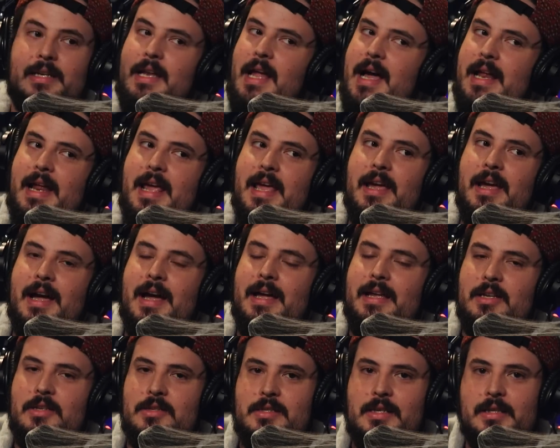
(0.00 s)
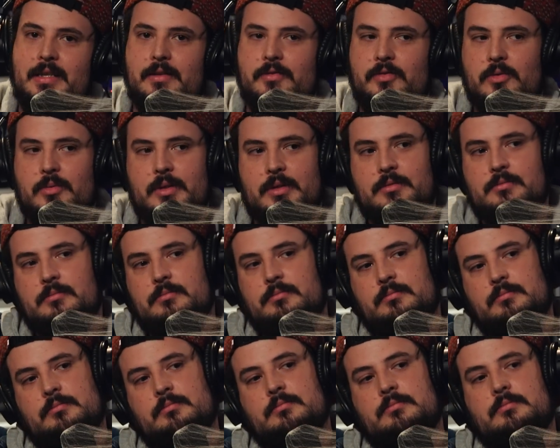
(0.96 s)
not AI. He said that for real.
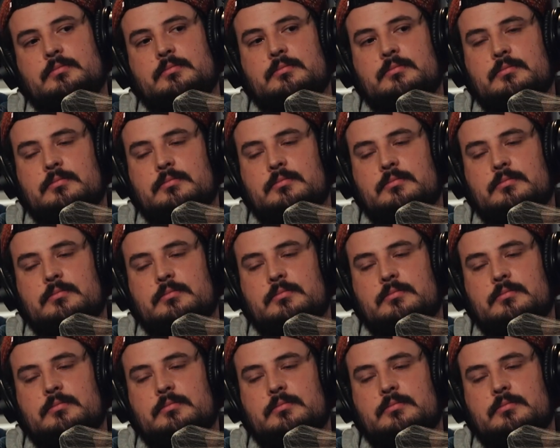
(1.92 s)
it's not his